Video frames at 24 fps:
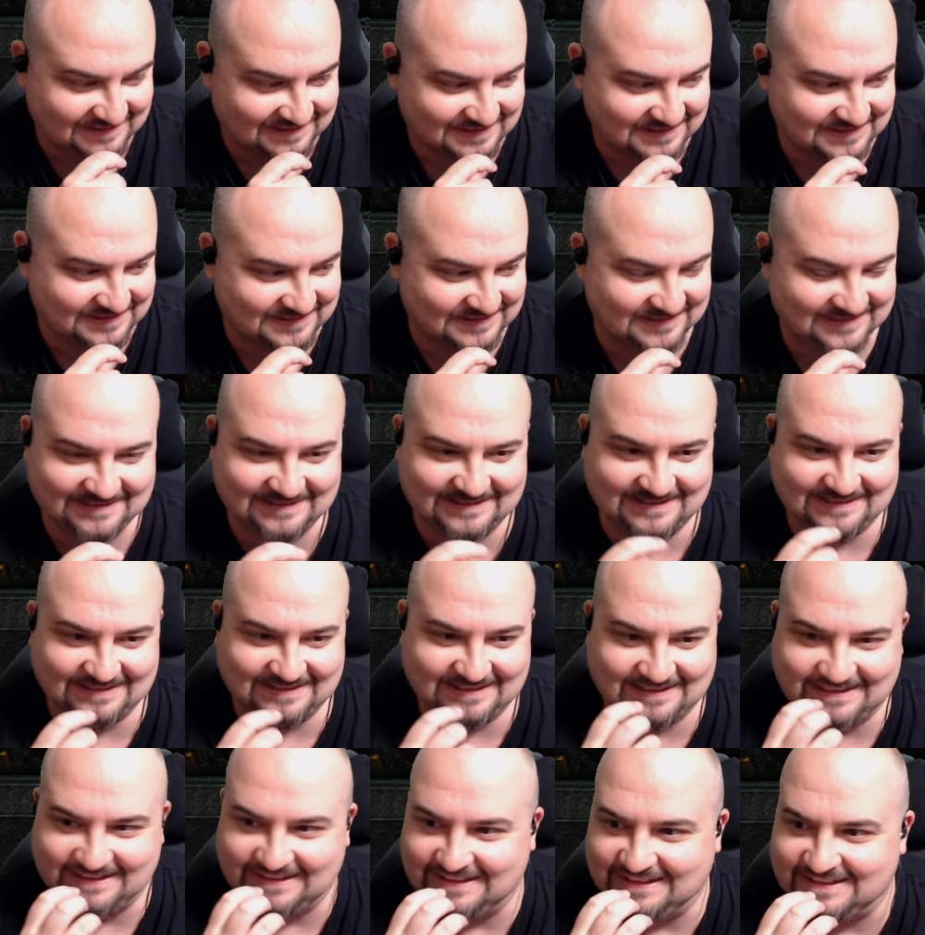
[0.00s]

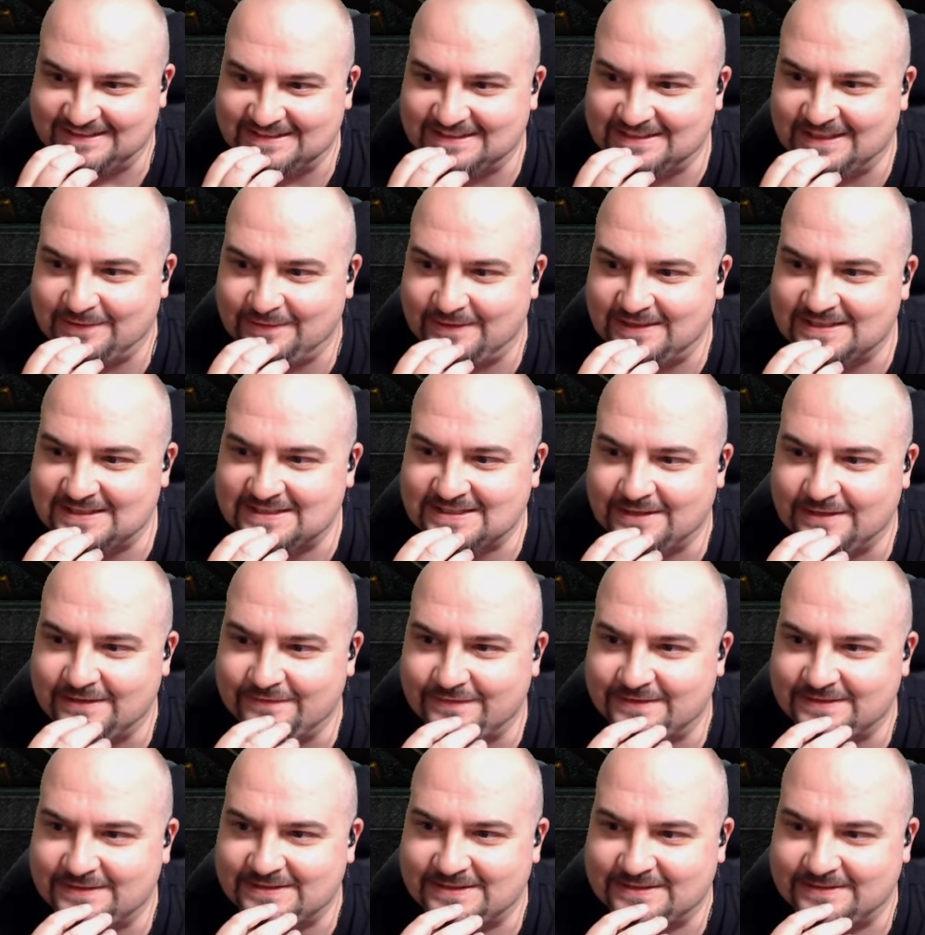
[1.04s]
Oh, so let's go over
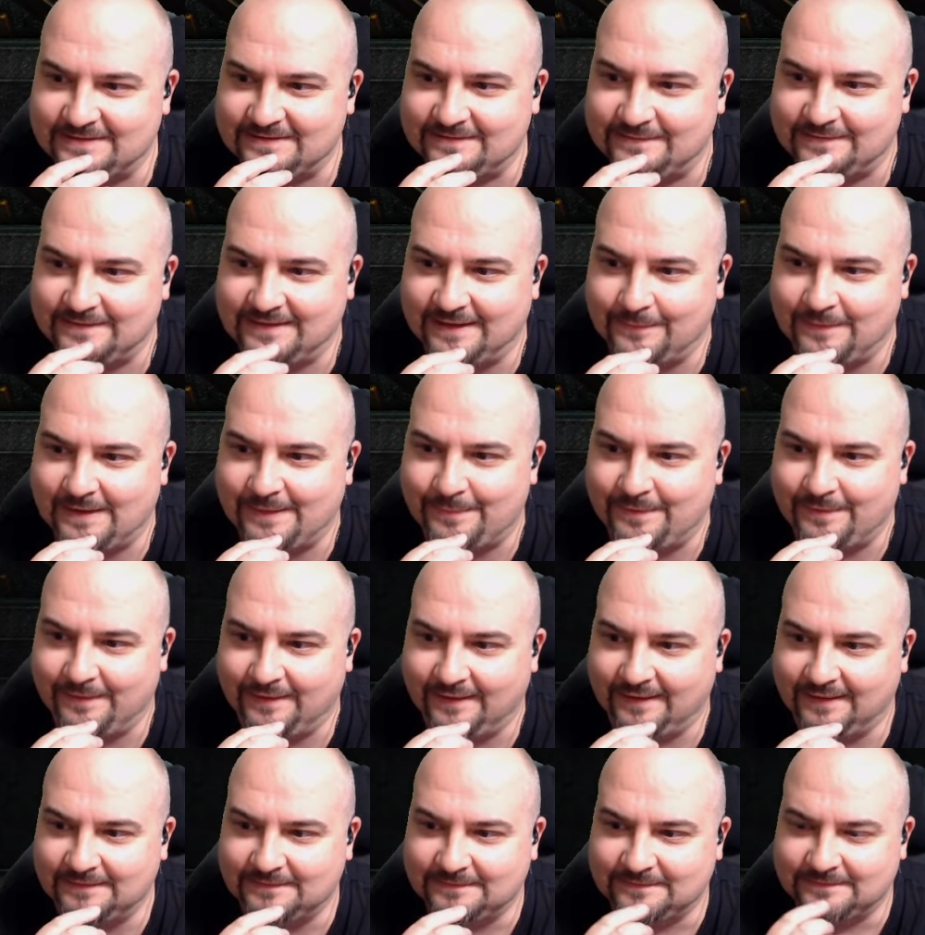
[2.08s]
to uh, weapon
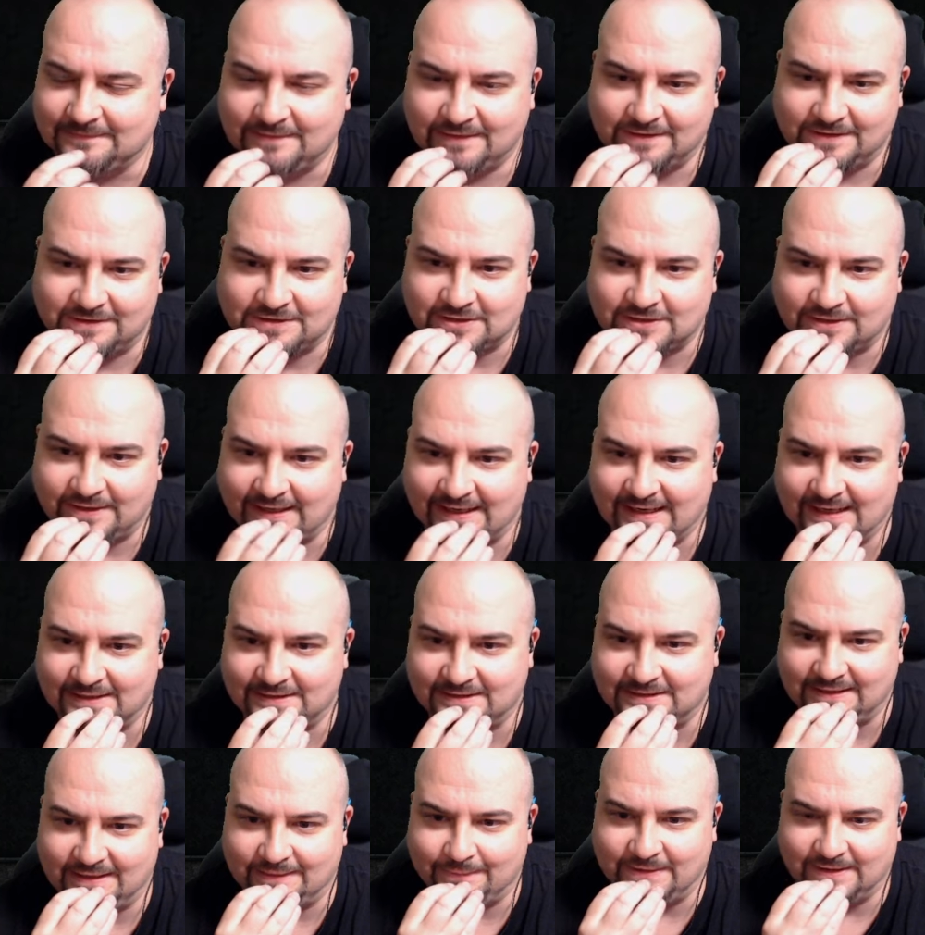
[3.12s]
now and try and add
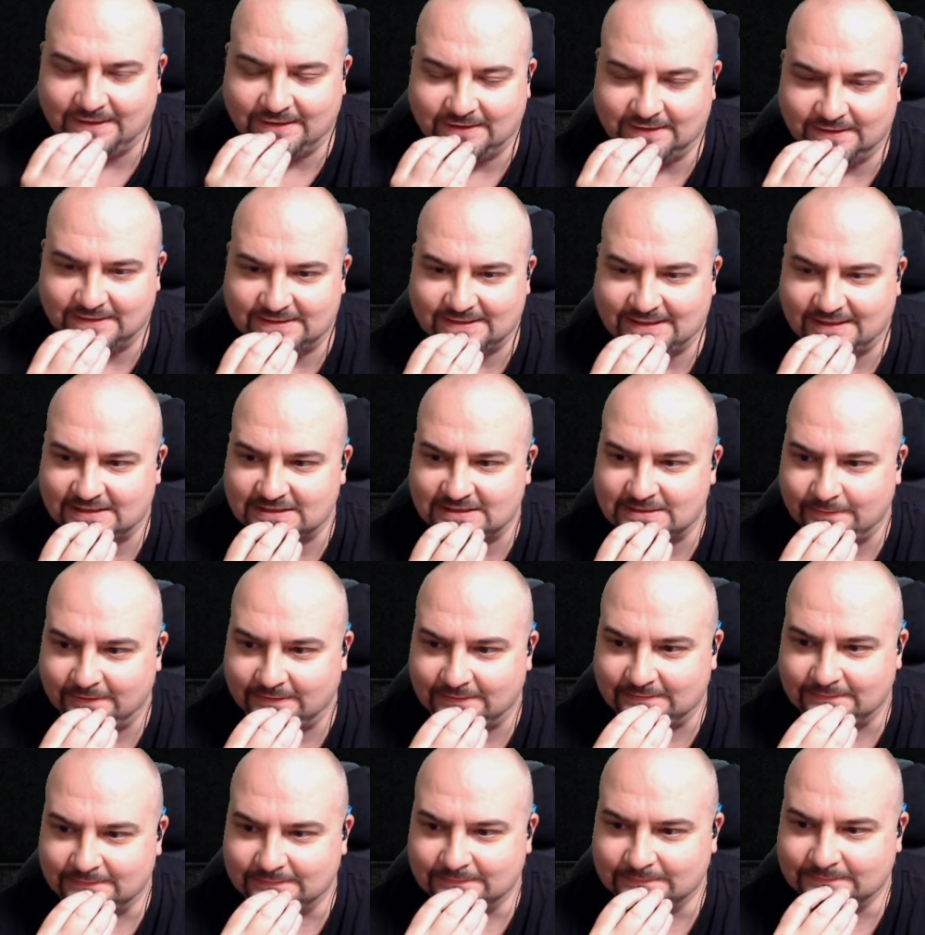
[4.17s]
the minion attack speed.
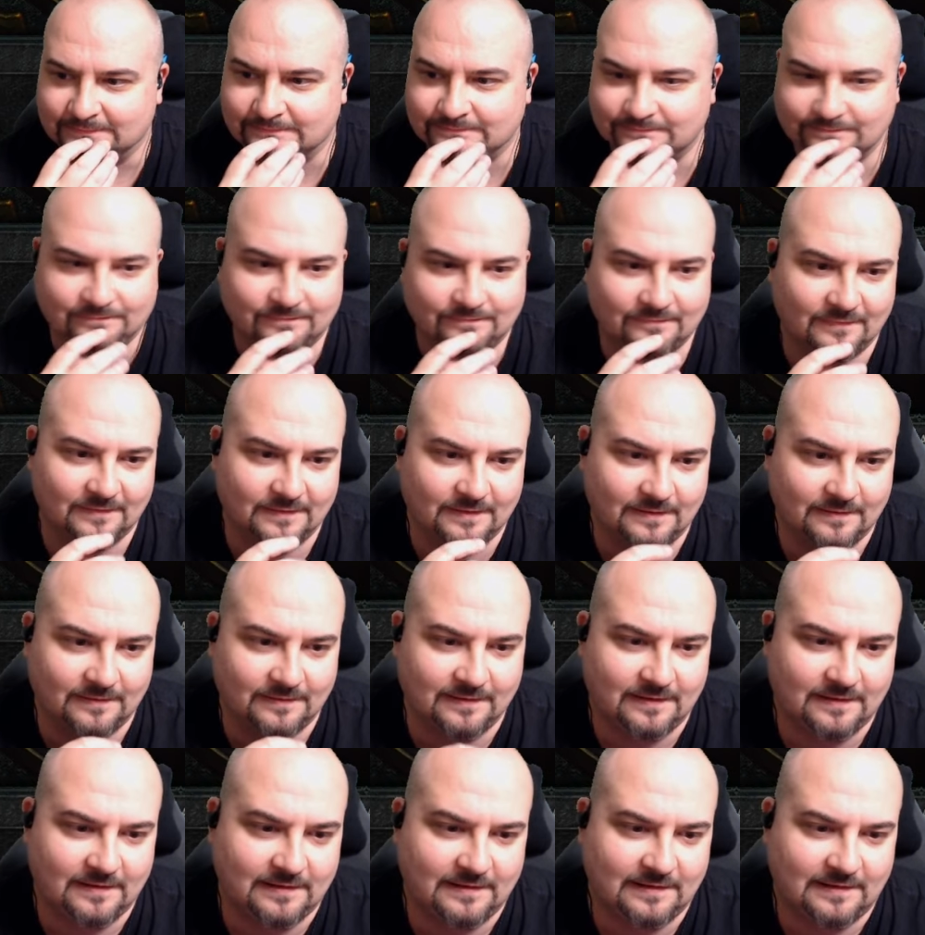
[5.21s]

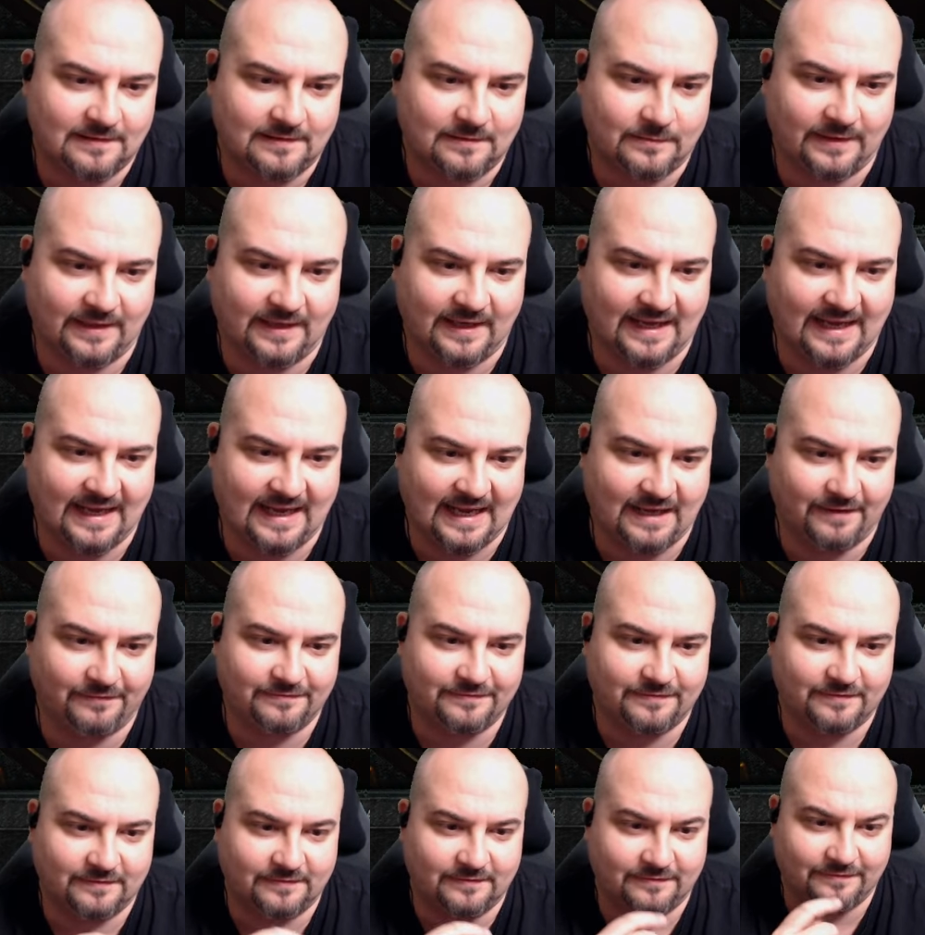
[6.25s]
We
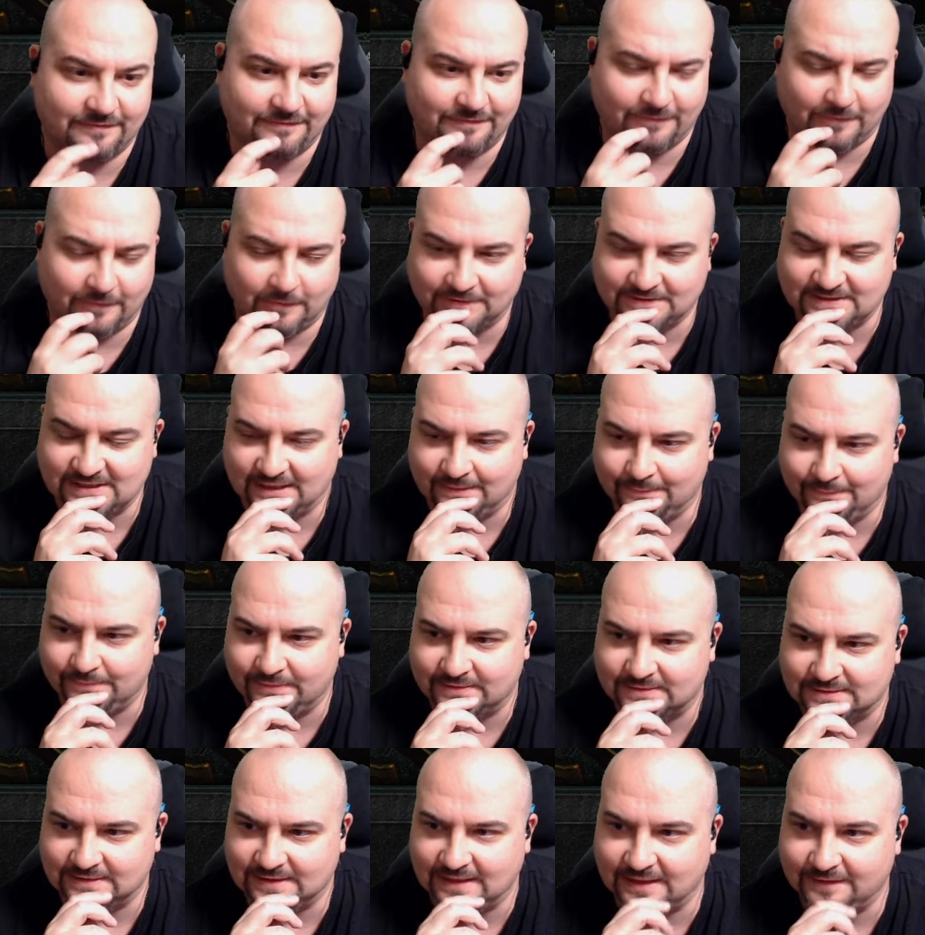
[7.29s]
have four
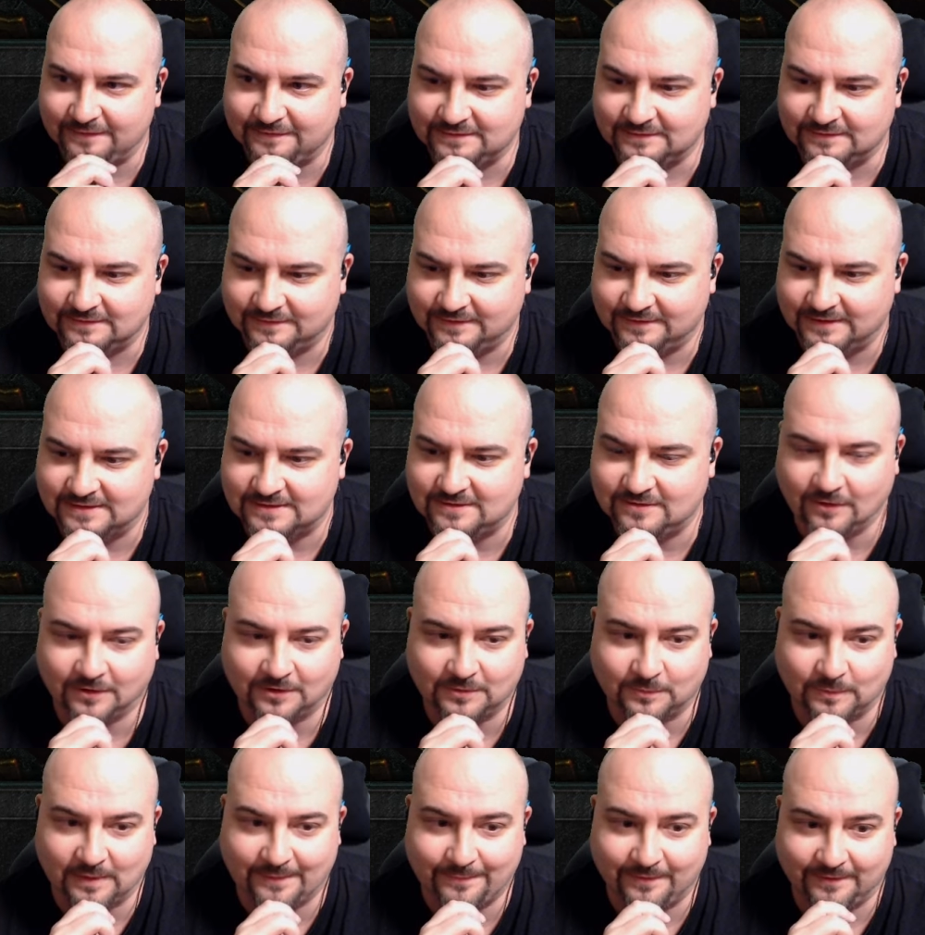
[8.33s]
tempers left on this god
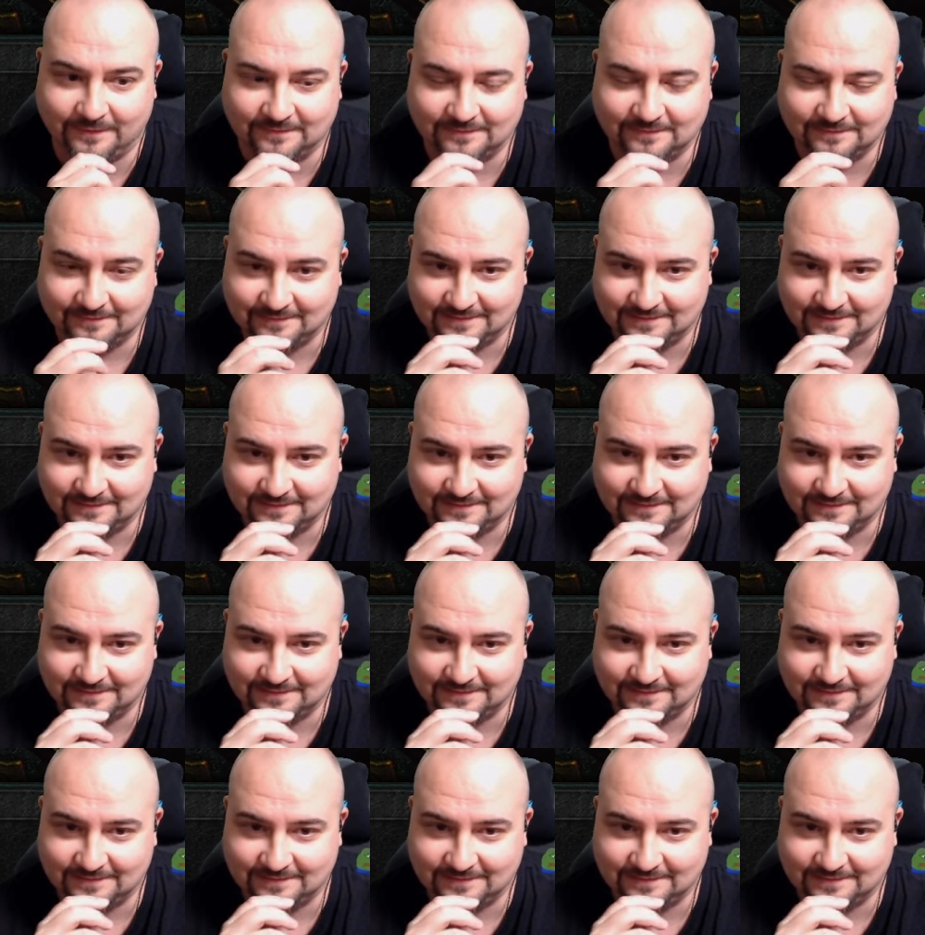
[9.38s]
weapon.